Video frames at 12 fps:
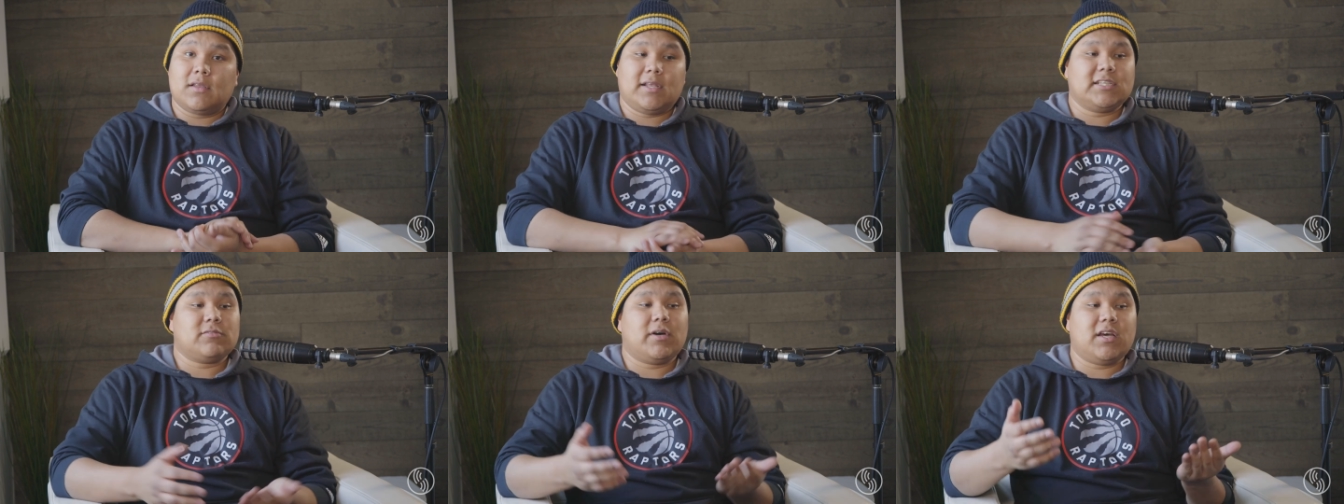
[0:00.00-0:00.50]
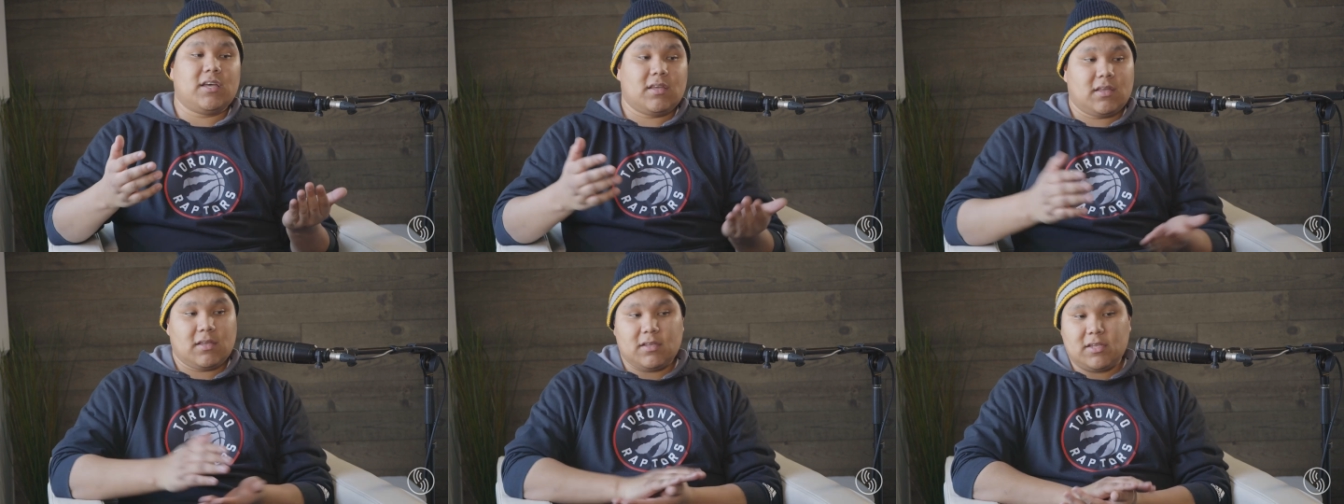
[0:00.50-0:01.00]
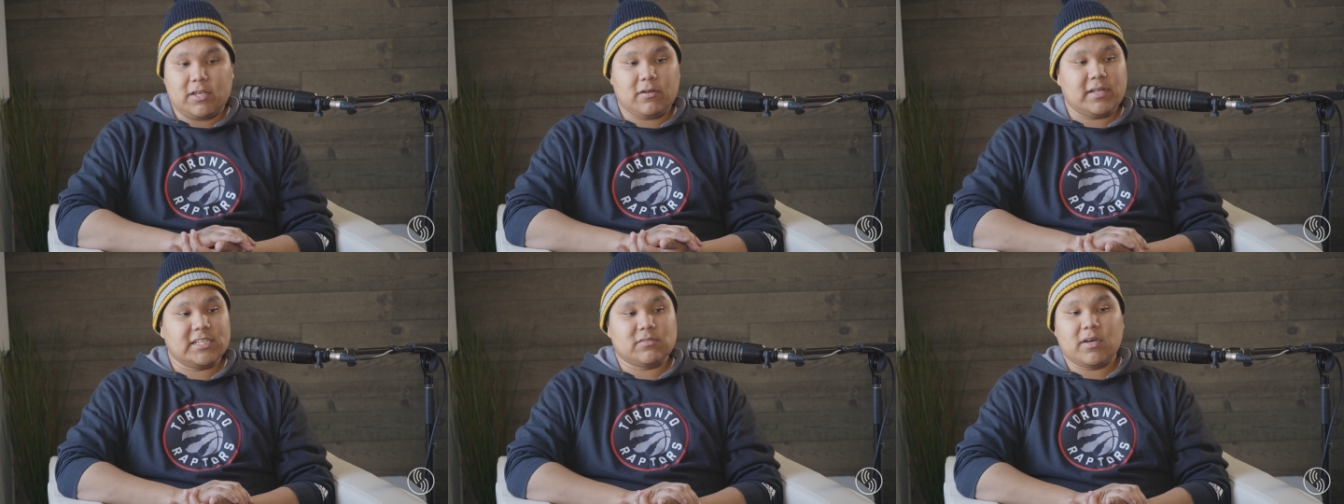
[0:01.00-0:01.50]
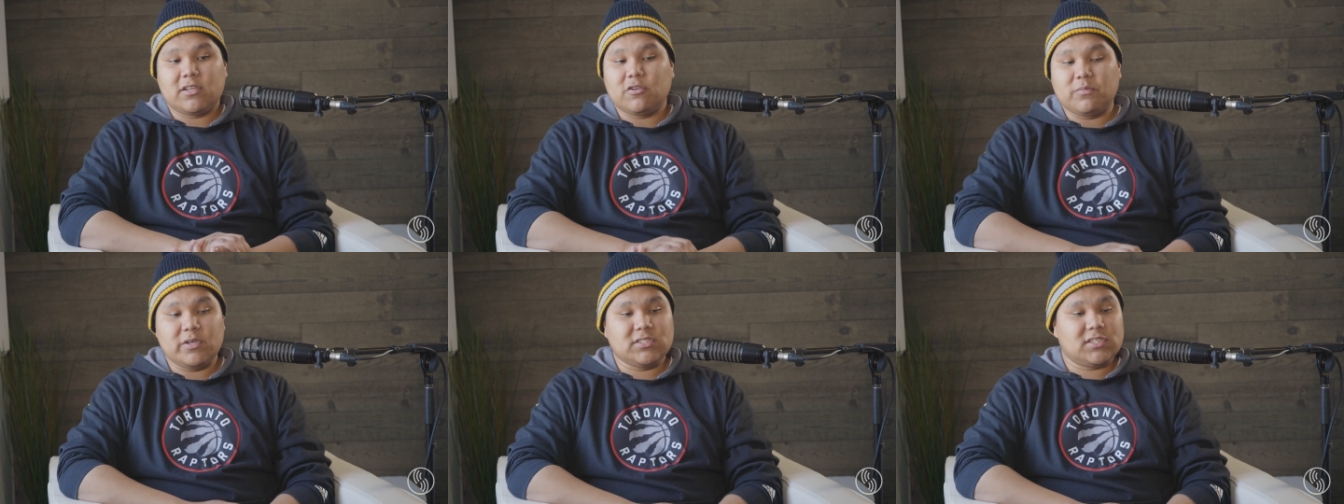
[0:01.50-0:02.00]
And that's why, you know, that's why I
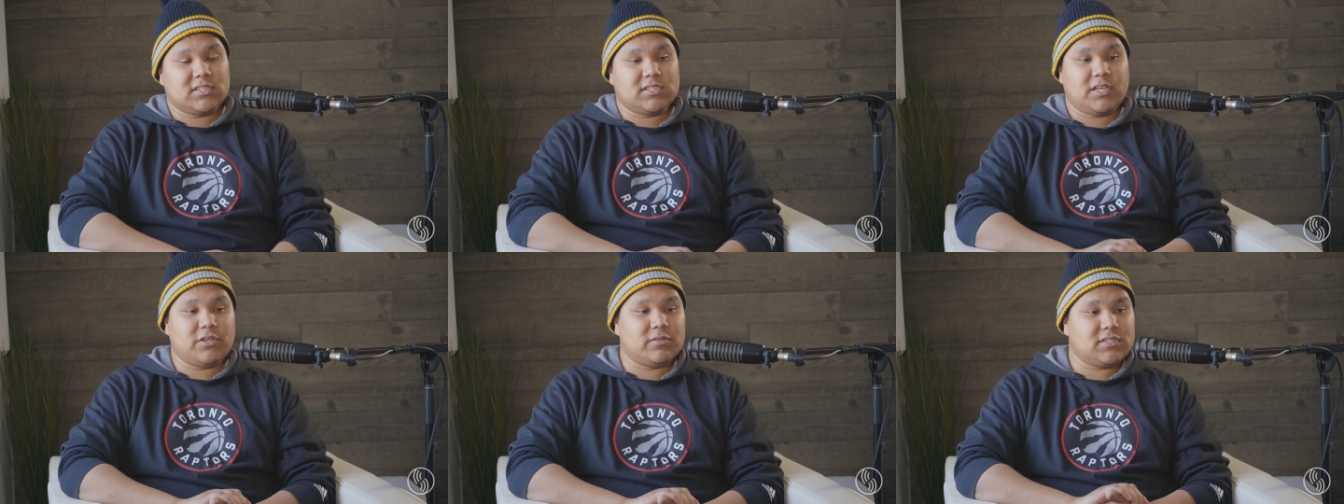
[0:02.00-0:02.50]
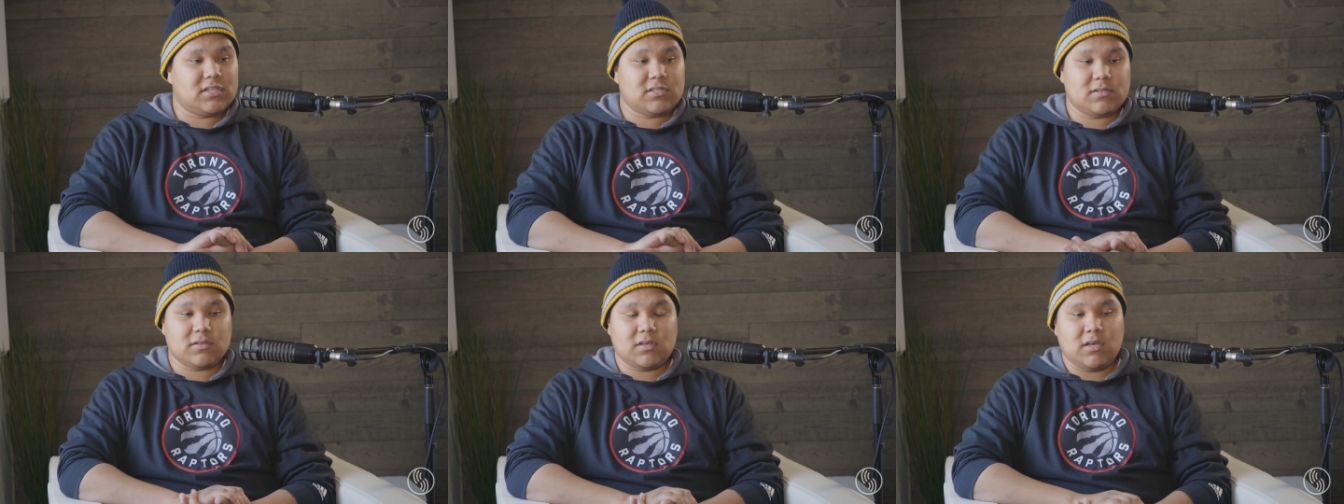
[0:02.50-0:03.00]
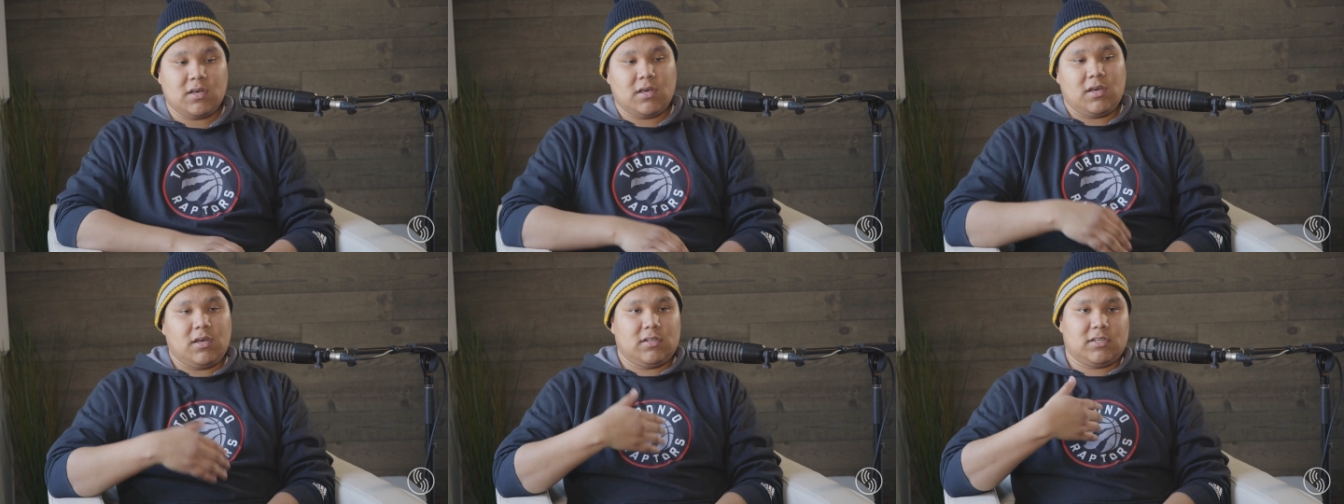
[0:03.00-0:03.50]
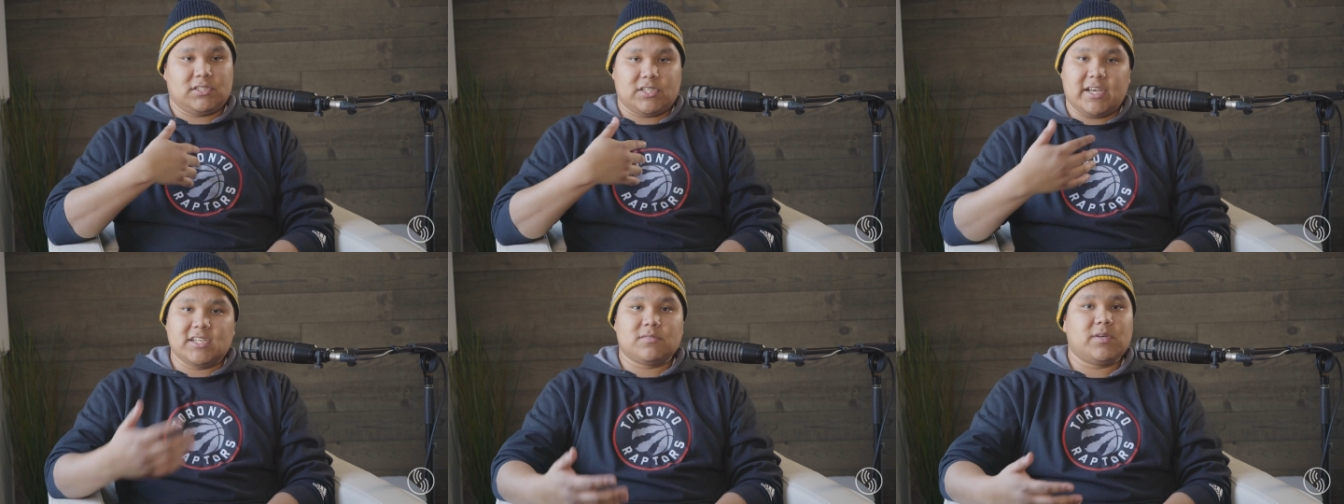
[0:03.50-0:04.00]
do music, because I use it to
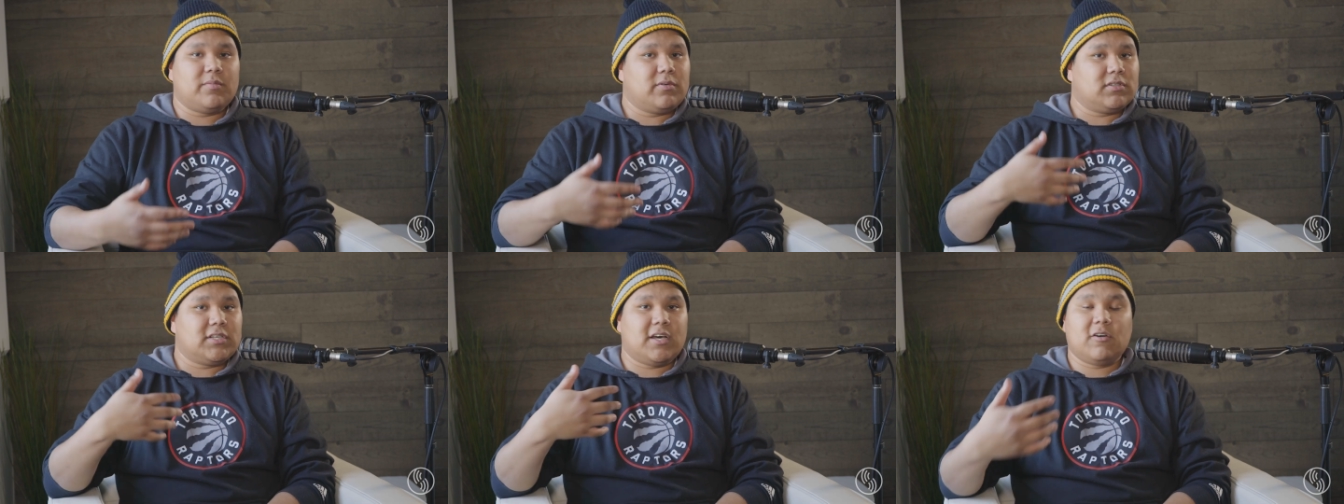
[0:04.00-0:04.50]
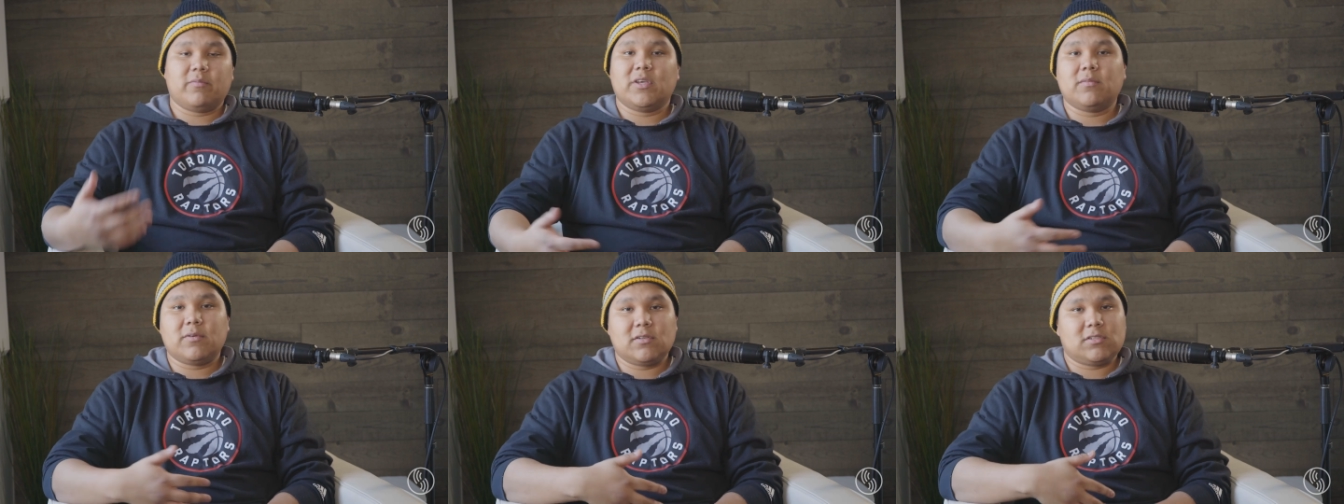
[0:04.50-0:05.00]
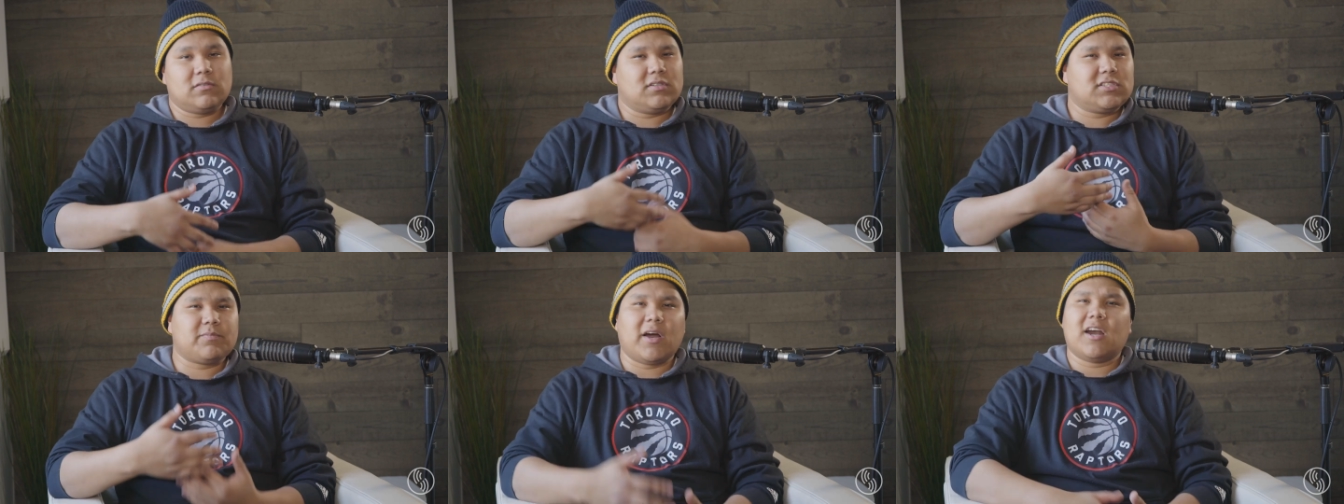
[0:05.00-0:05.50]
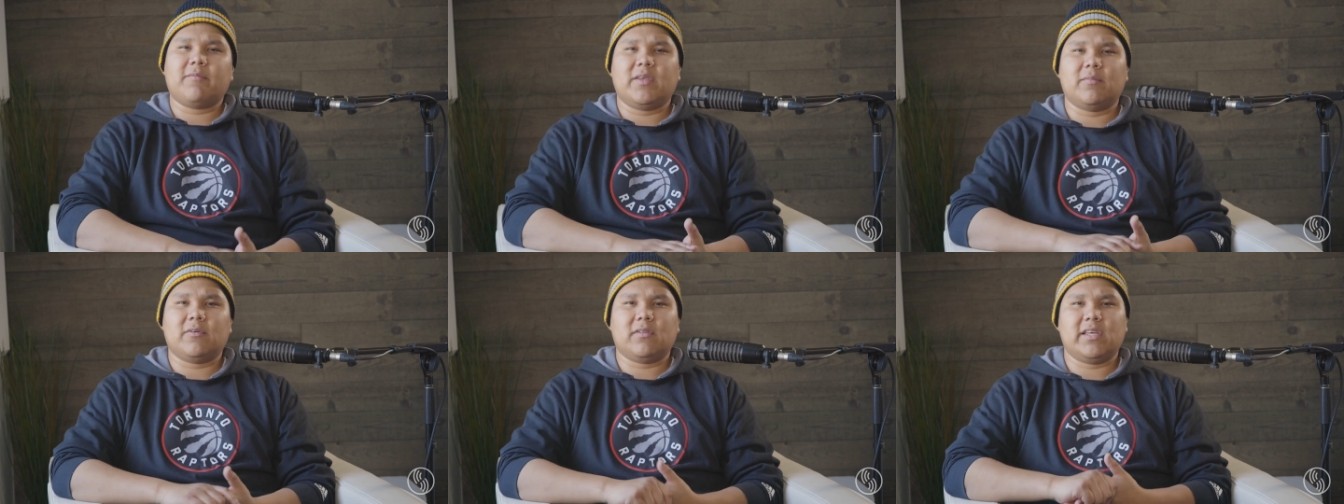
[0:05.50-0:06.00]
change people, to help people, to inspire
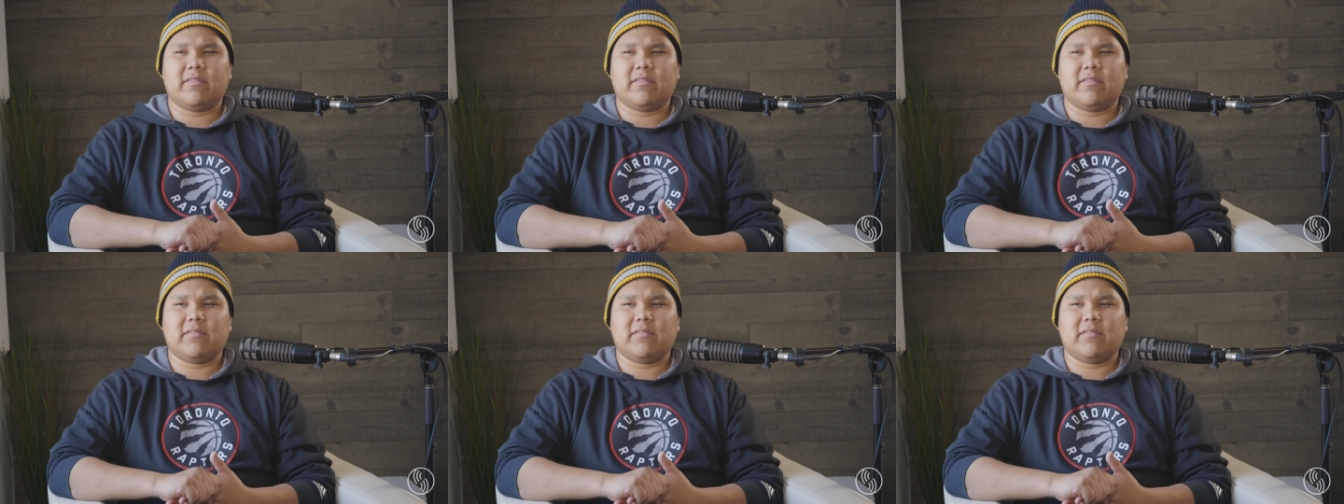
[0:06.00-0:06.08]
people.